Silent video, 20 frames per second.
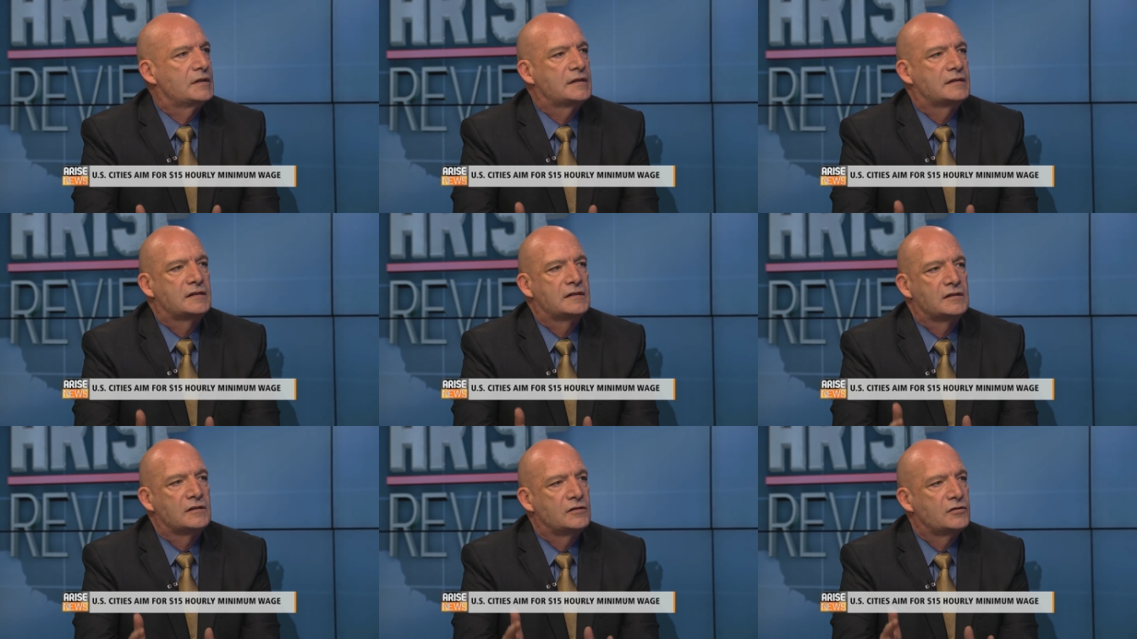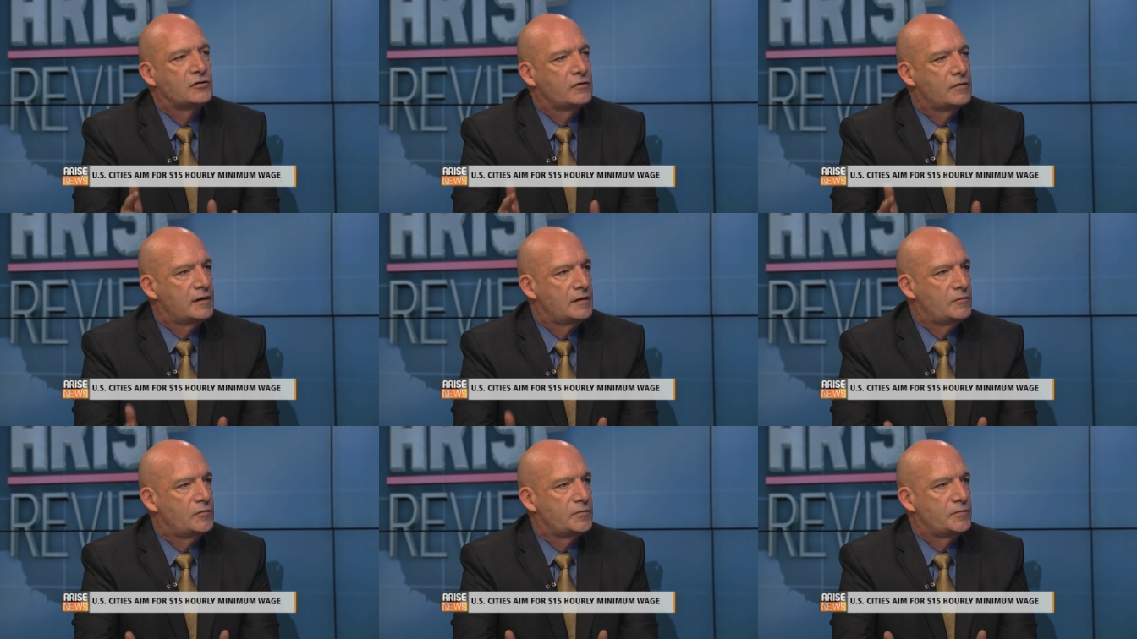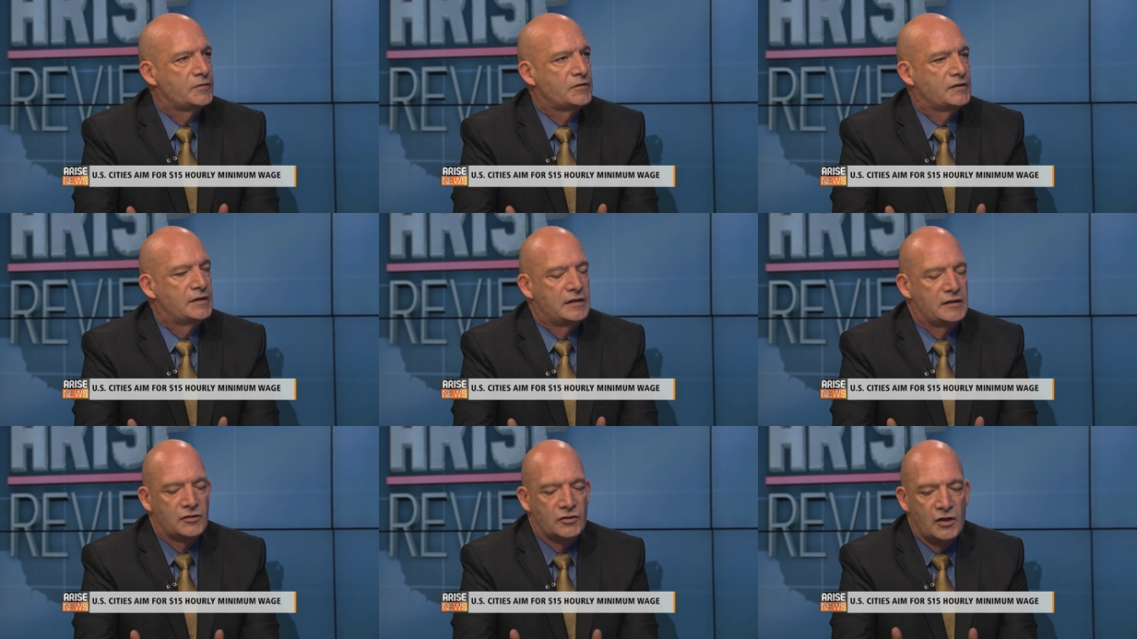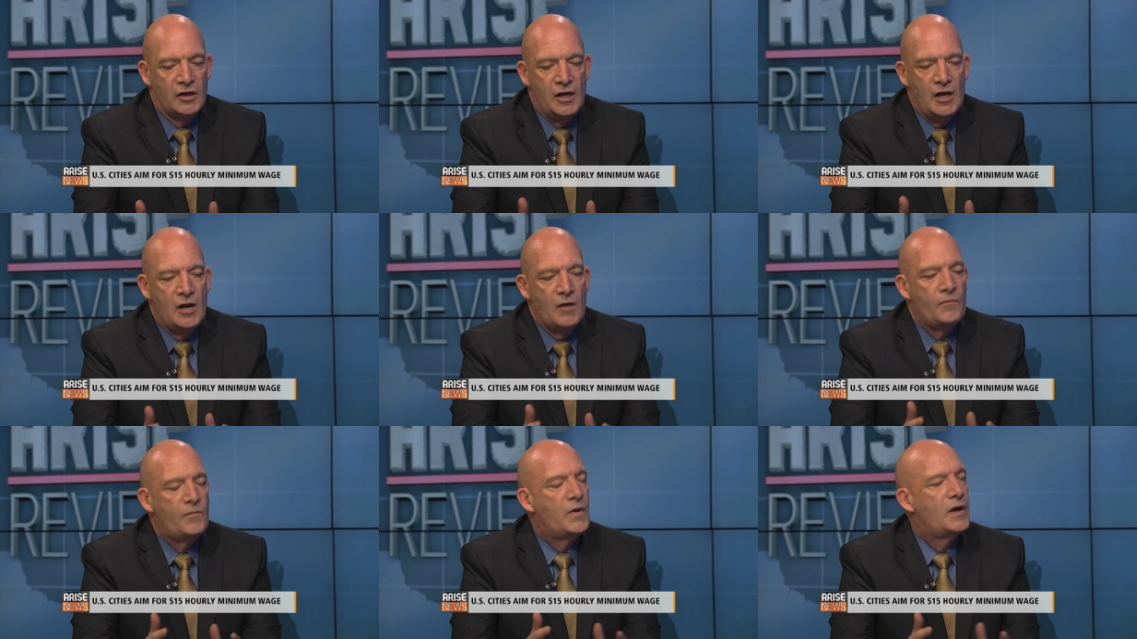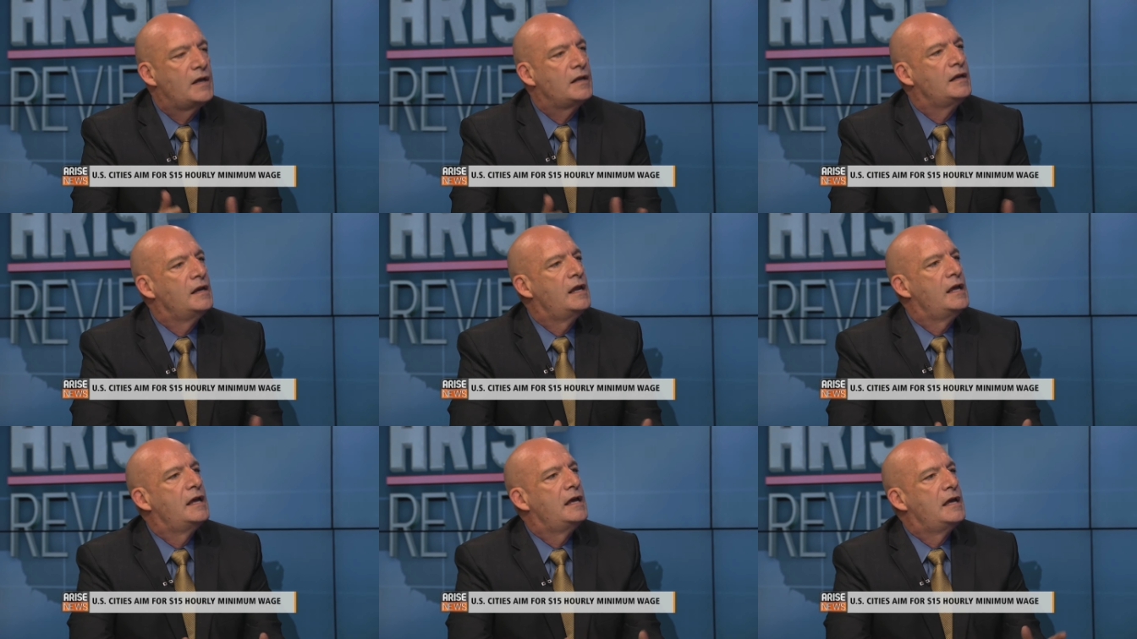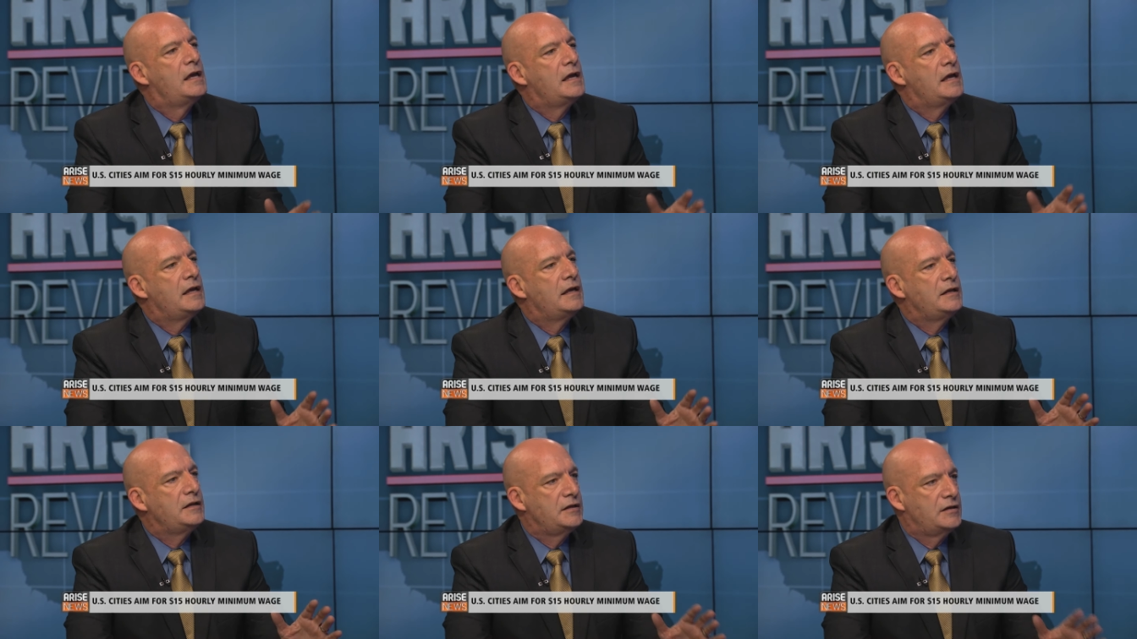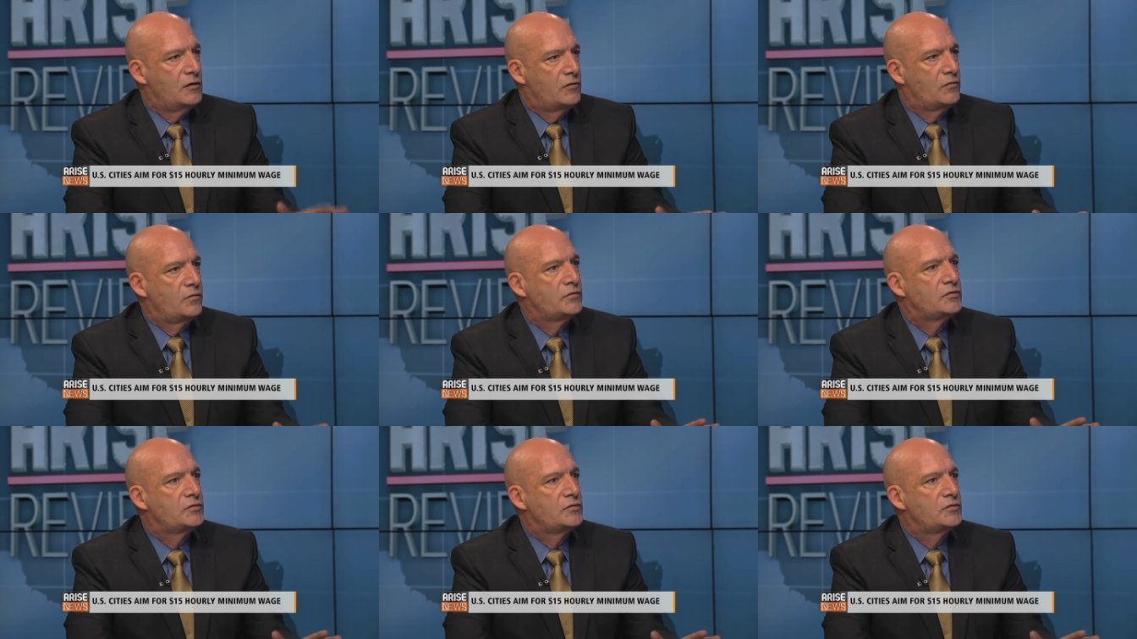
That's an incredible percentage. Mm -hmm. But, you know,